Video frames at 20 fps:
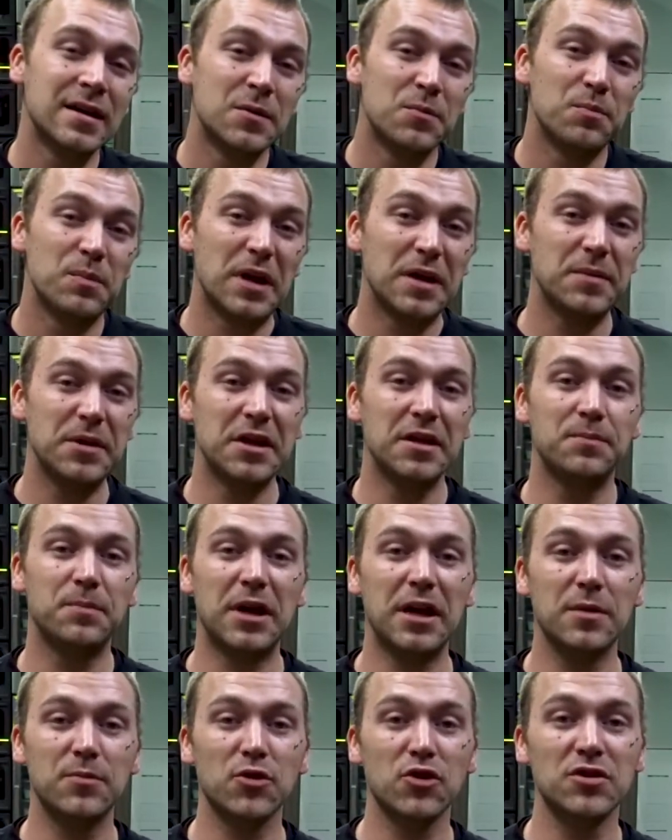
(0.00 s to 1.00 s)
maybe
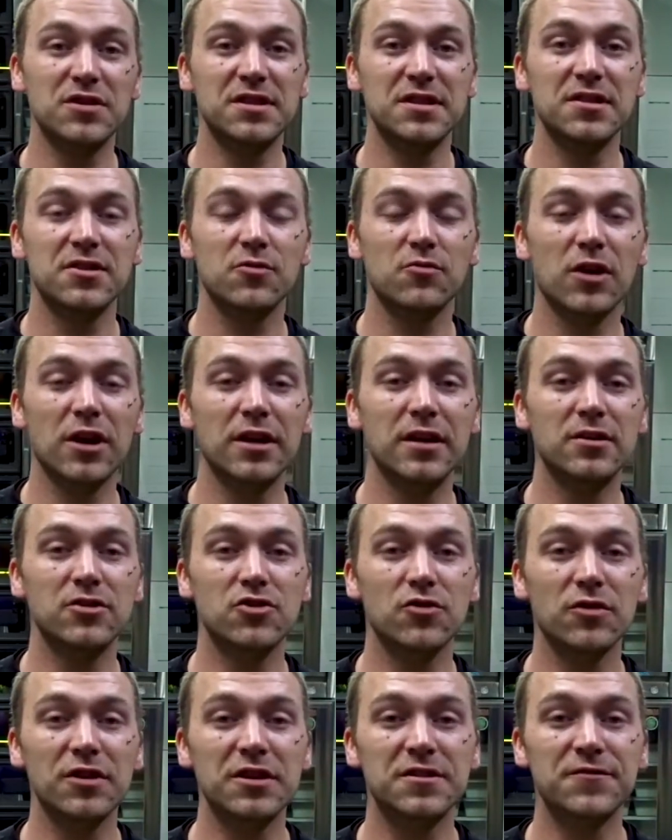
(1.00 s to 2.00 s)
paper isn't the right
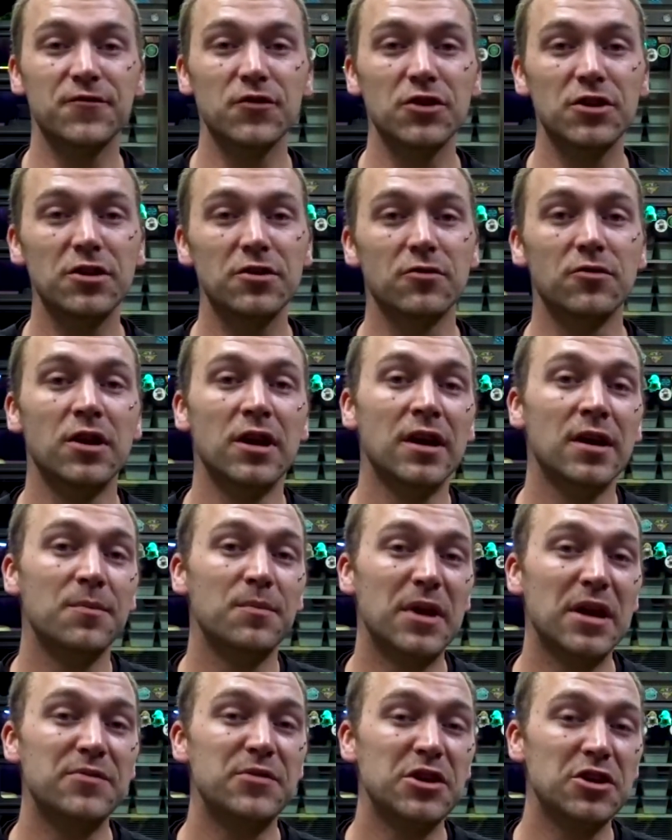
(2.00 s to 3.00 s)
choice for you.
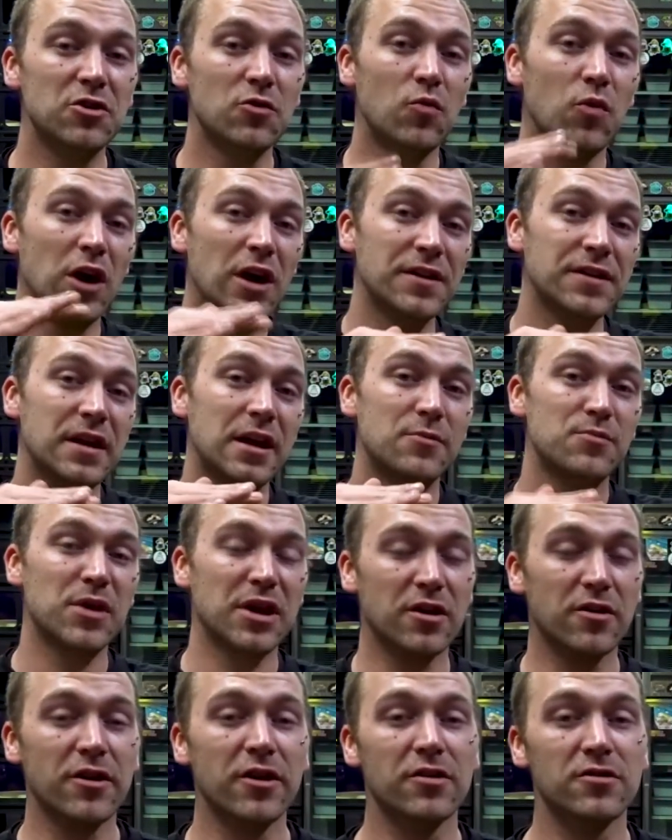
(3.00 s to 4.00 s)
Maybe you want that
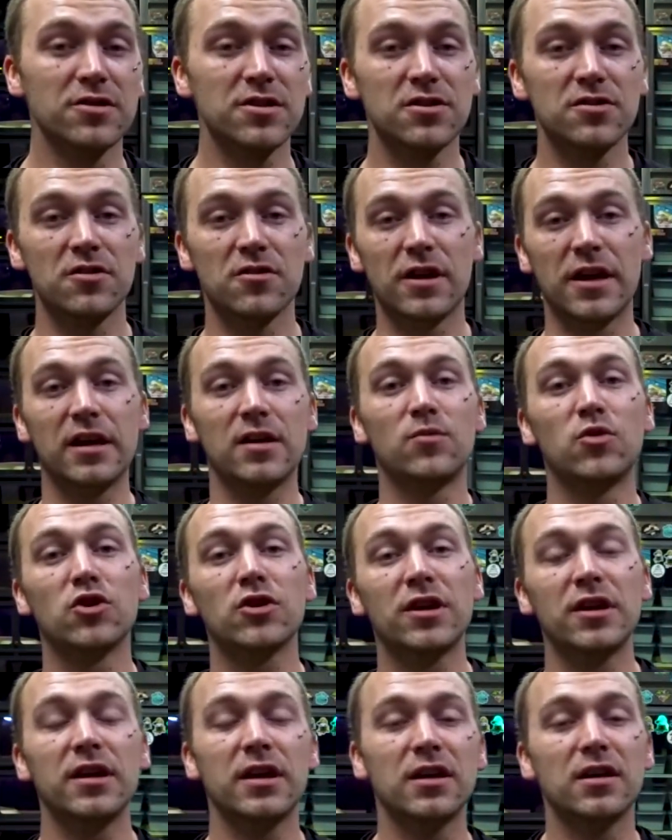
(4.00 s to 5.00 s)
barrier so your animal
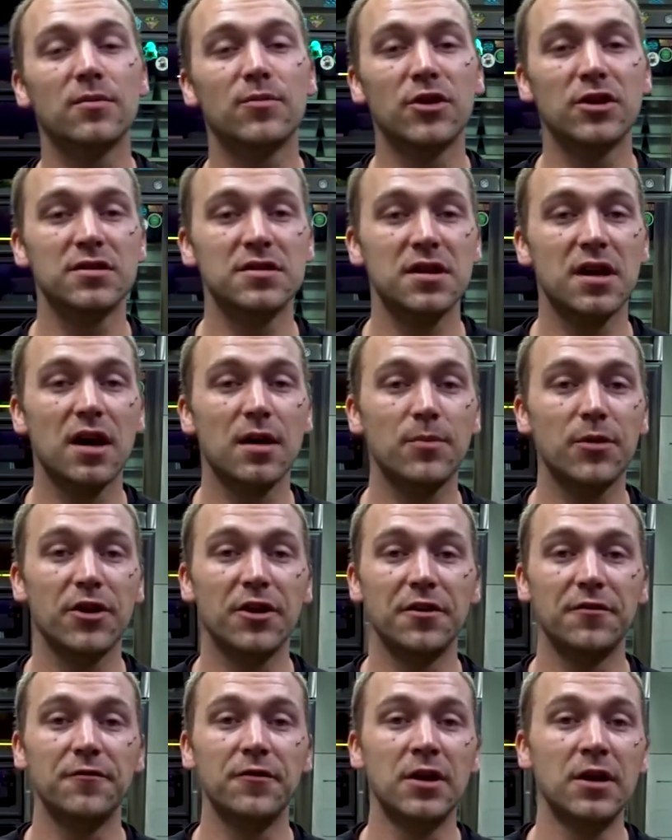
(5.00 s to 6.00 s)
can get up on top
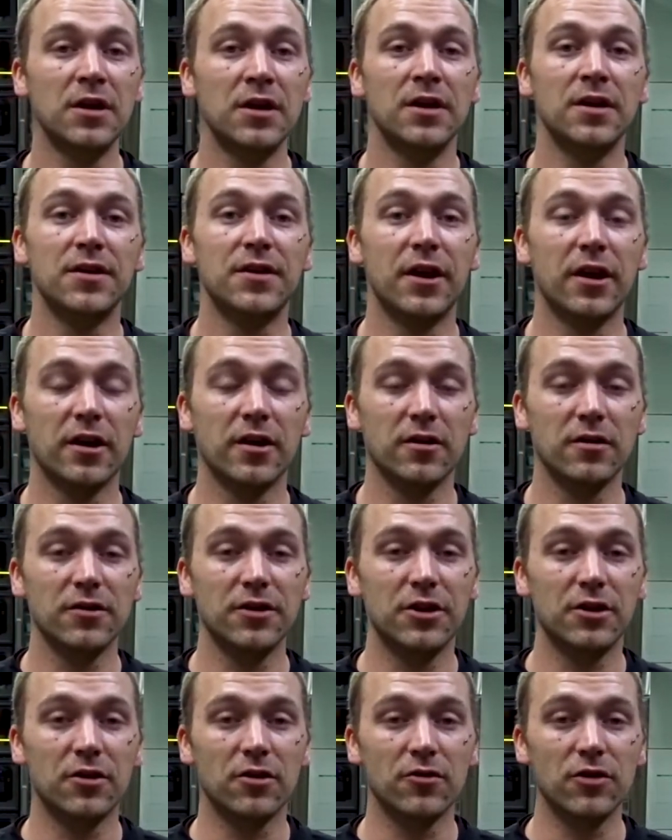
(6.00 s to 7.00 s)
of their,
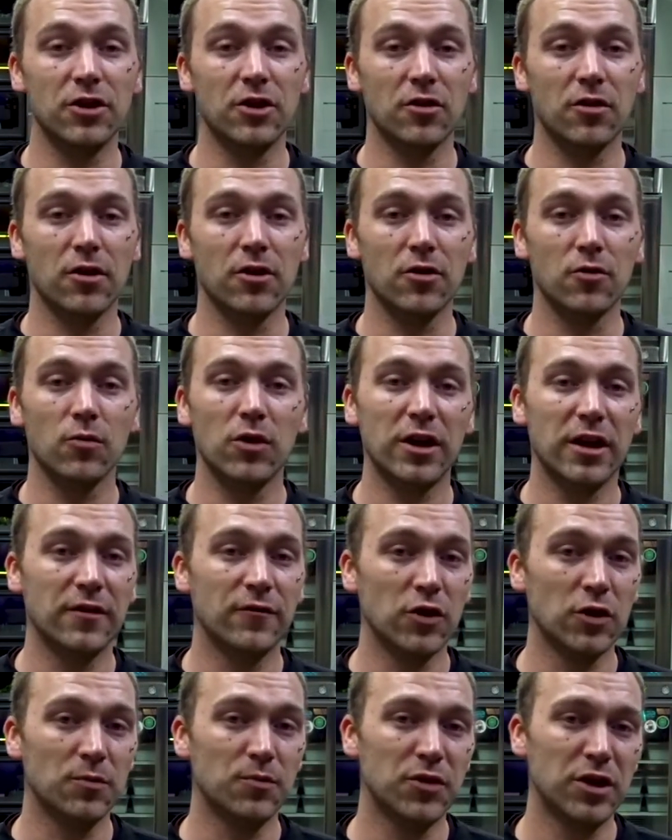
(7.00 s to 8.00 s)
urine or
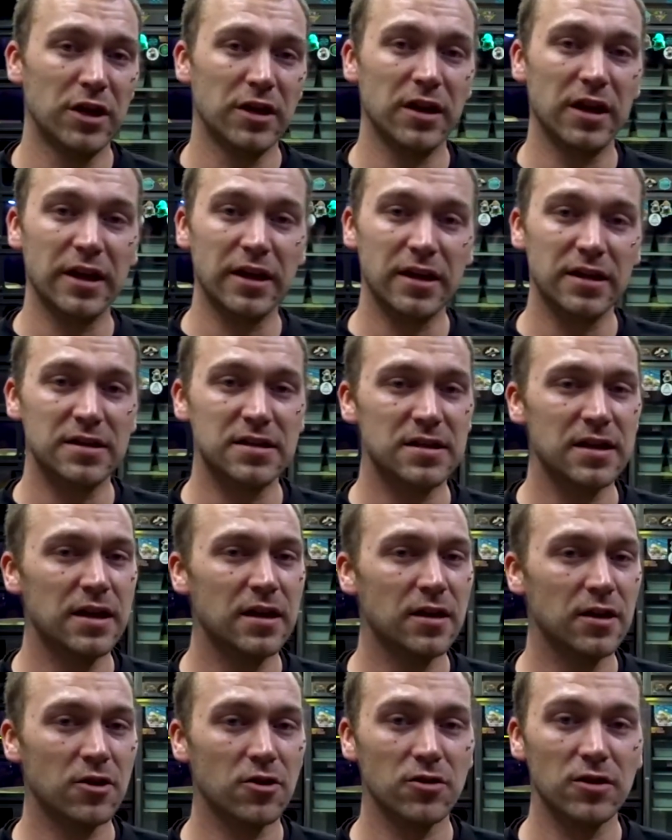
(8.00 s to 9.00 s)
whatever. But like I
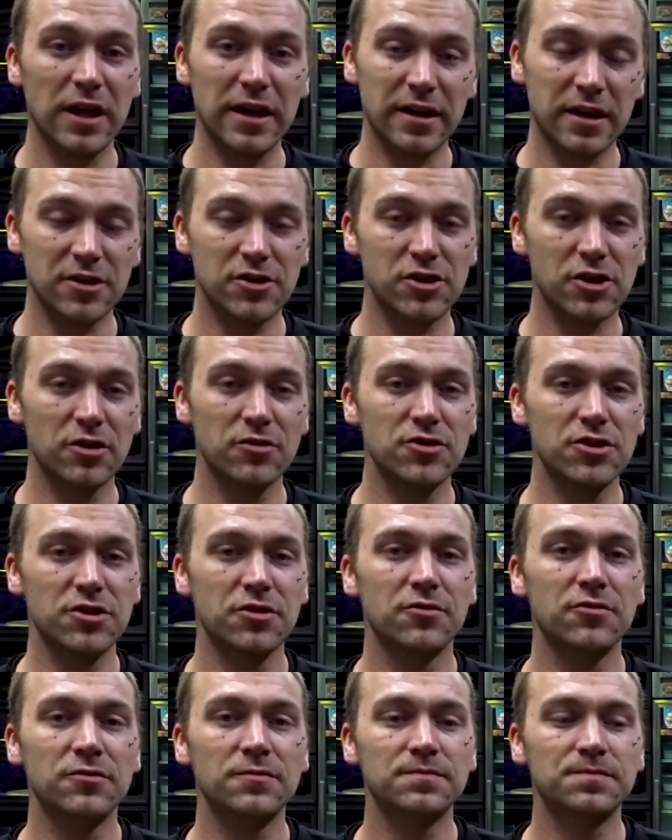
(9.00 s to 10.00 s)
said, or like I showed
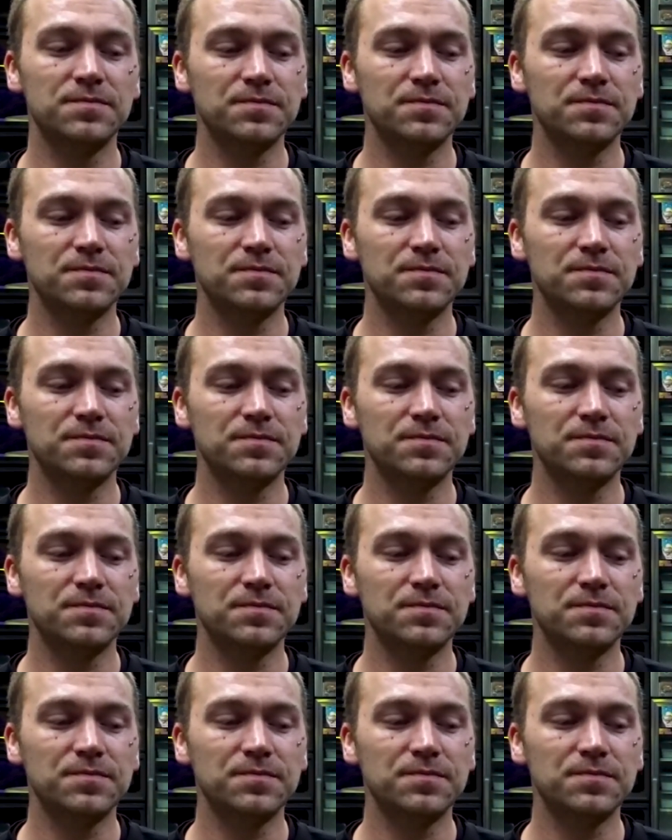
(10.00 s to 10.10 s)
you,